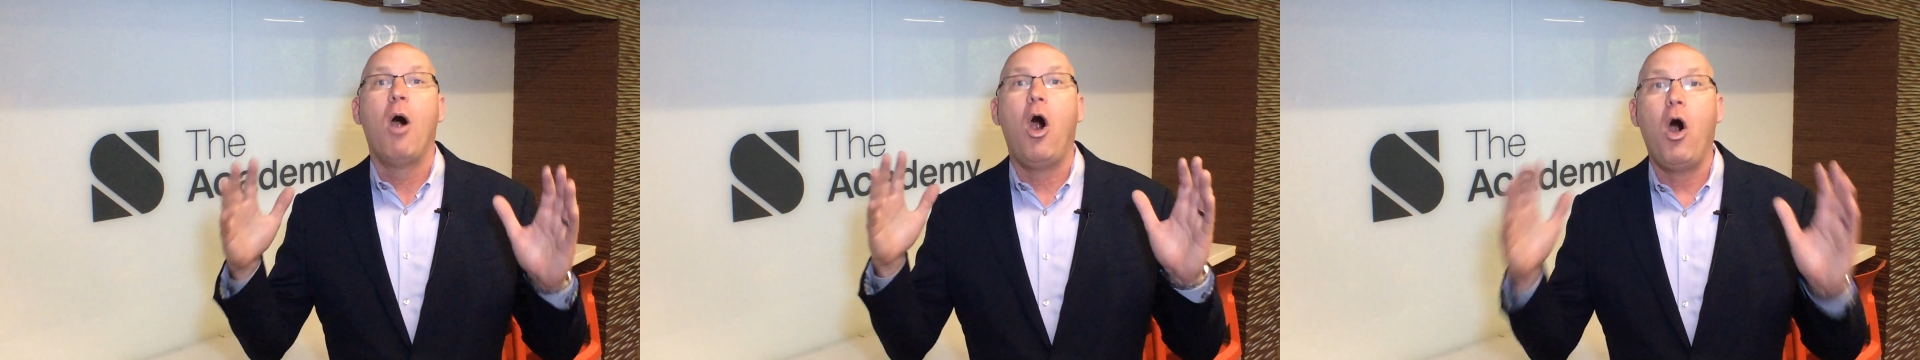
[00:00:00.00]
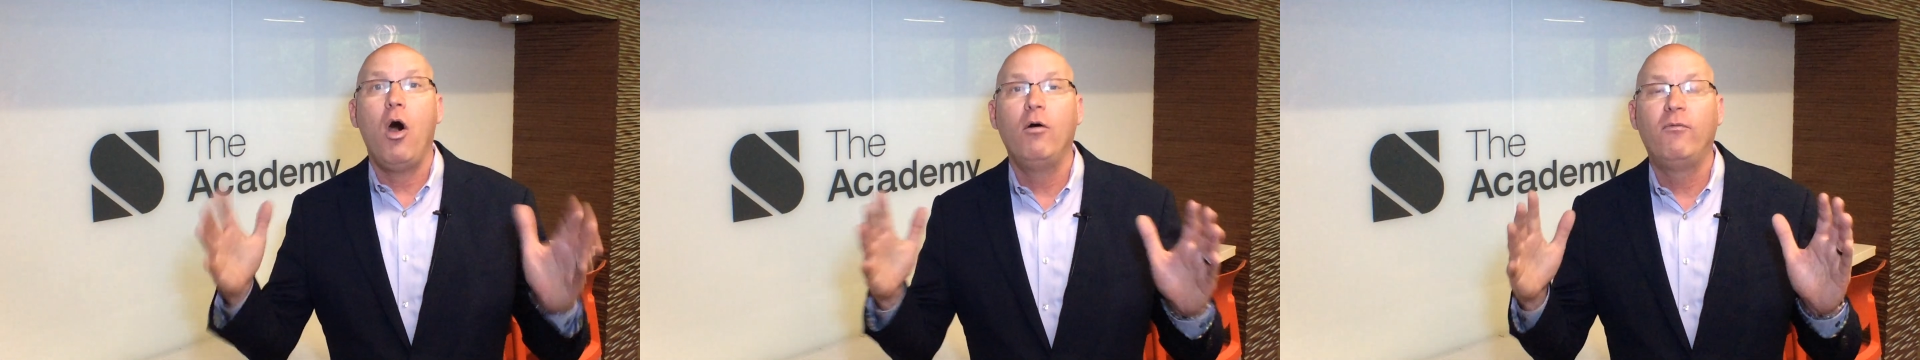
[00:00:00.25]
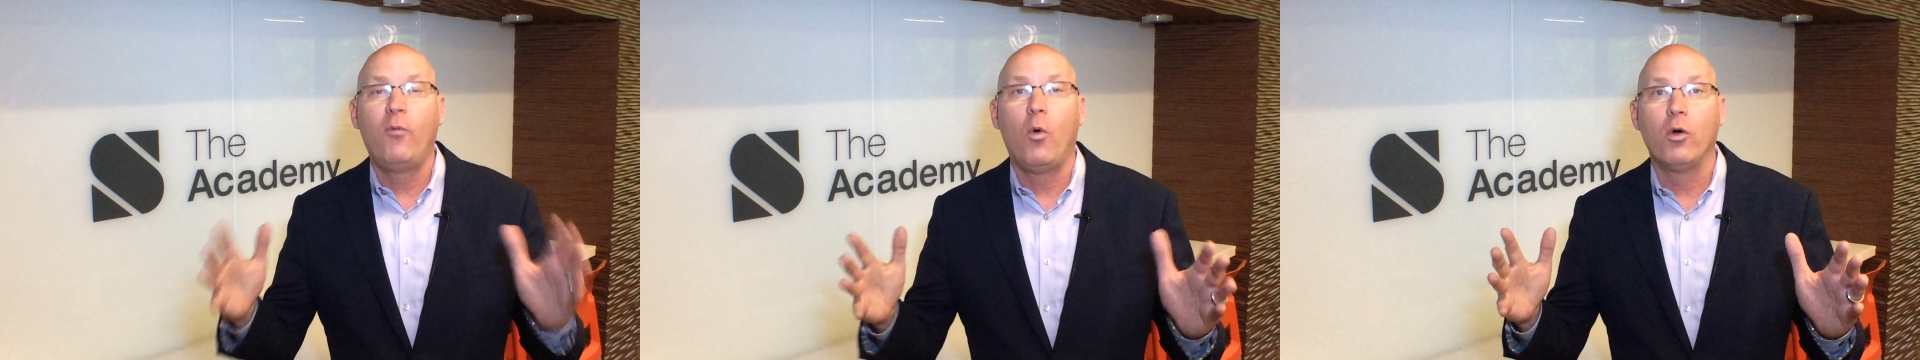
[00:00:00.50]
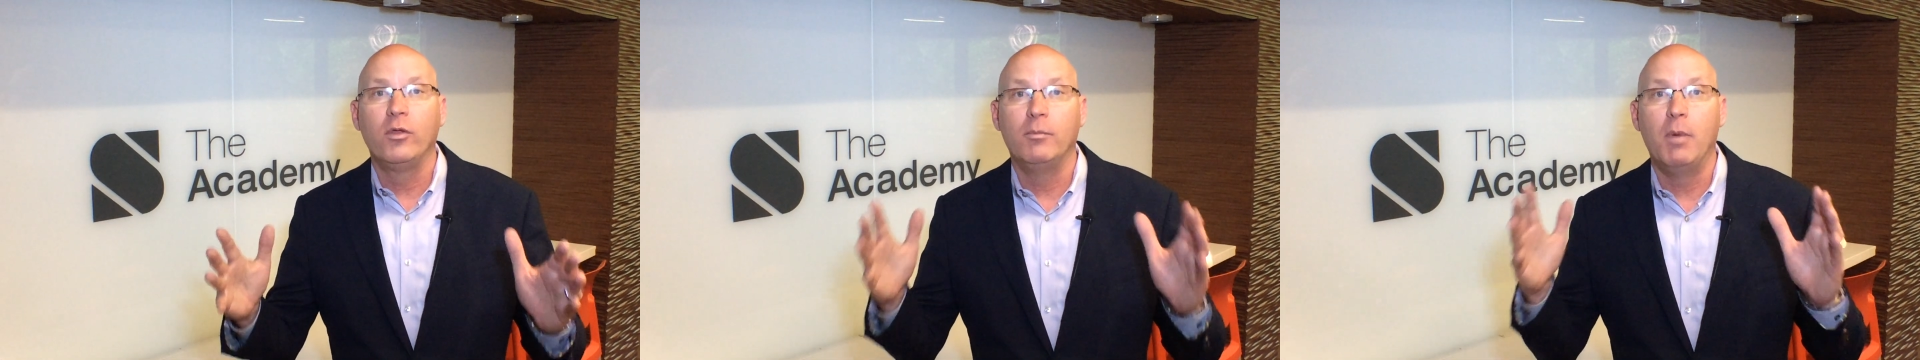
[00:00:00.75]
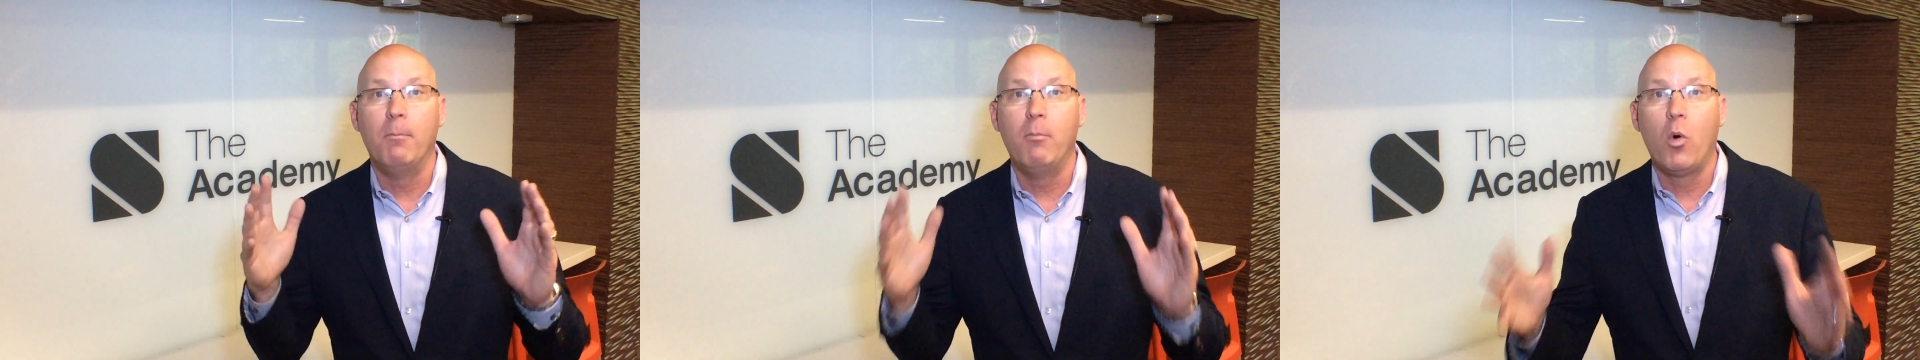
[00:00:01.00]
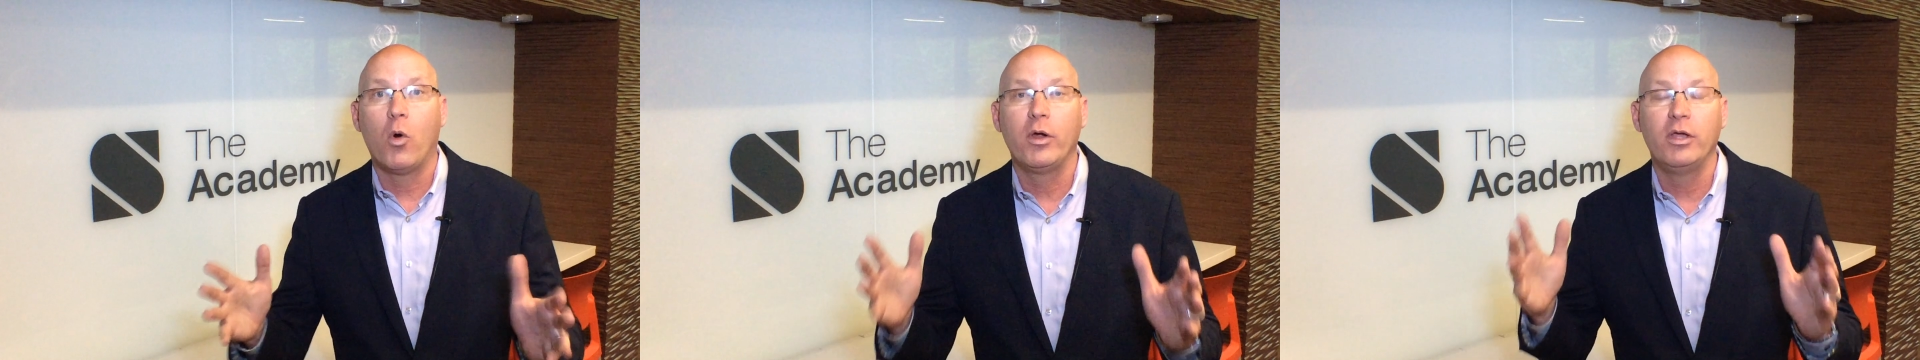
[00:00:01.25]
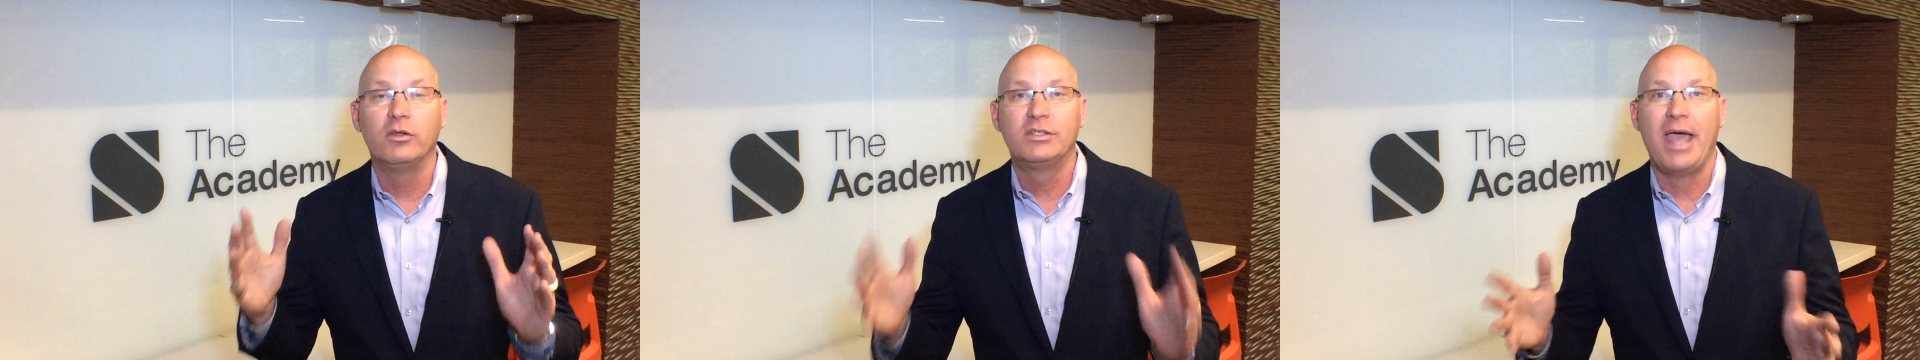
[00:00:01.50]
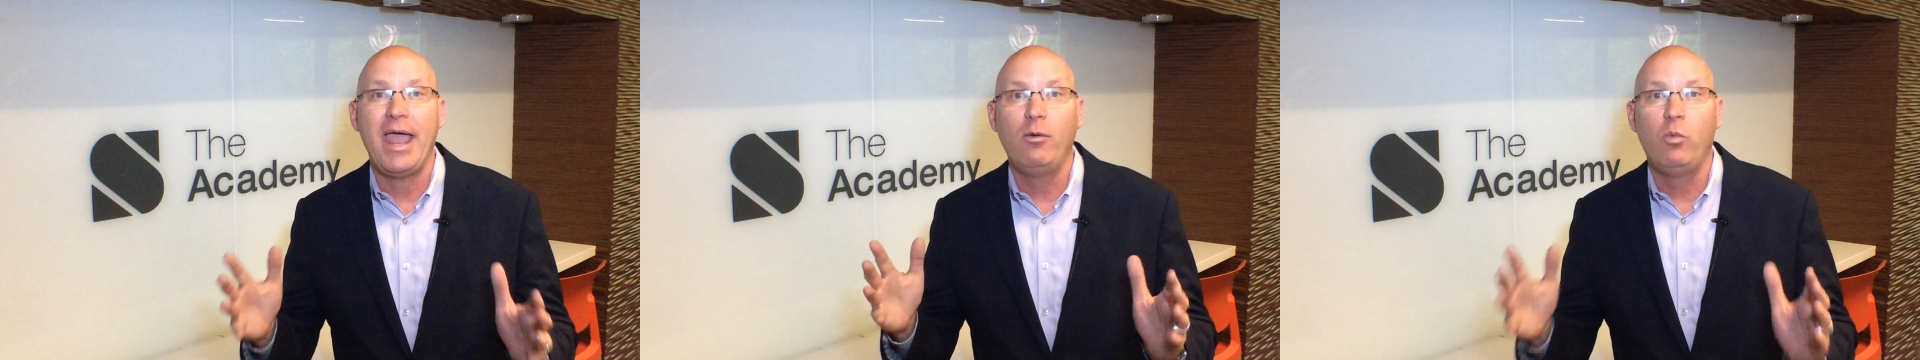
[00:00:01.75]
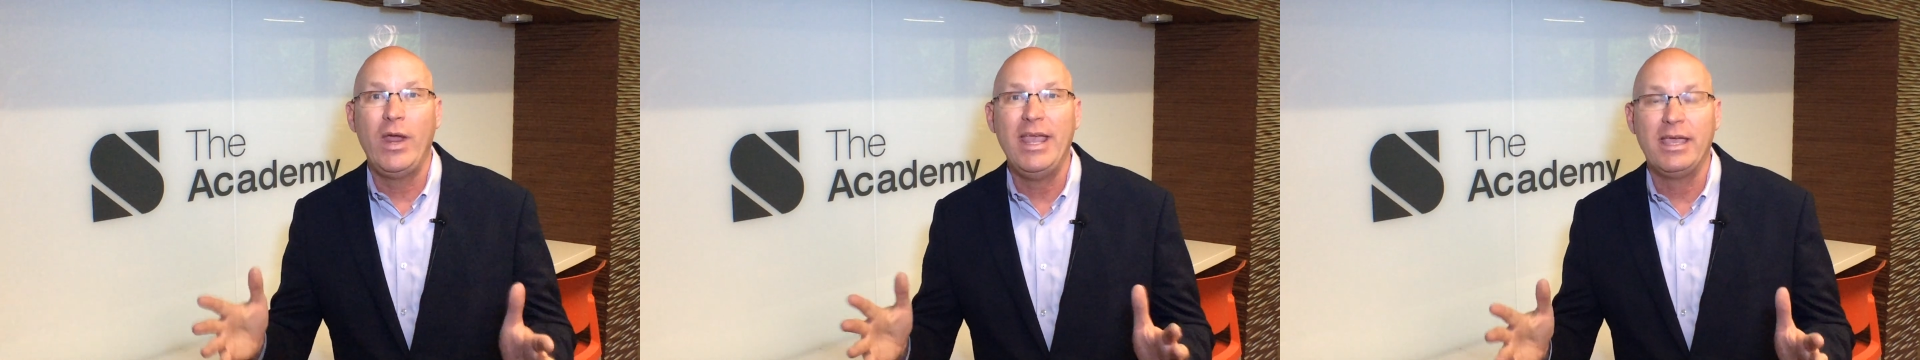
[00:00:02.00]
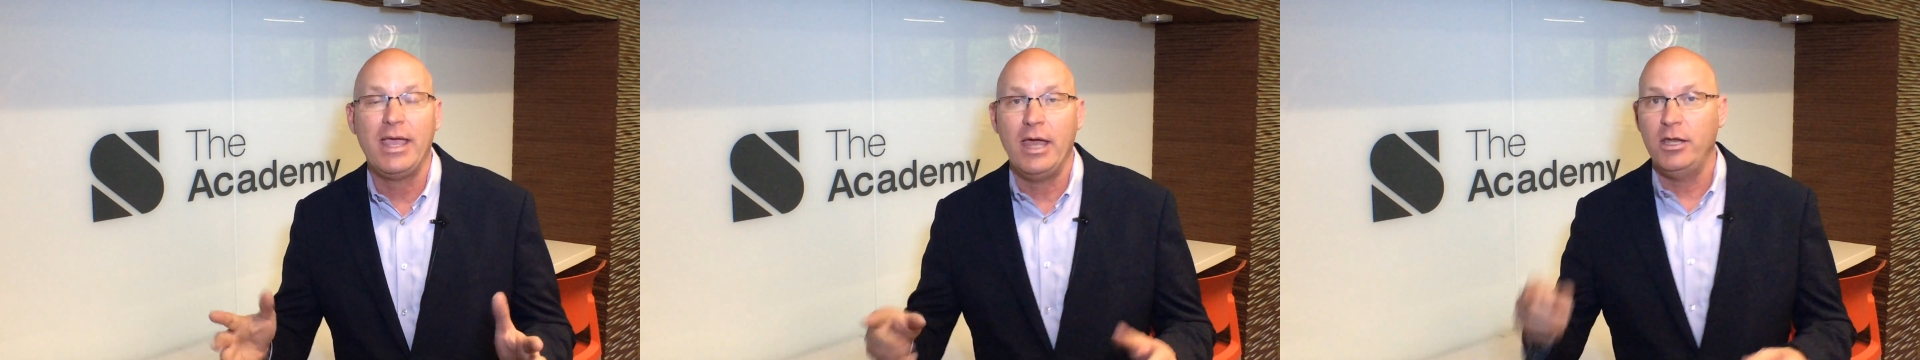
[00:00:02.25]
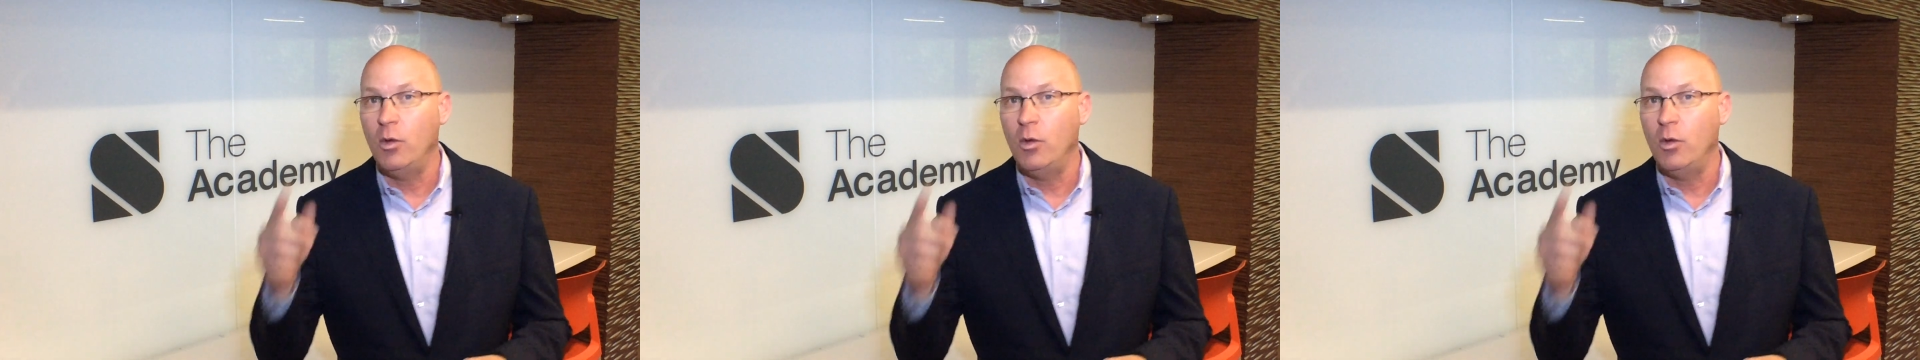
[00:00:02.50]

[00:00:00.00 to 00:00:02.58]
all for the Memorial Day weekend.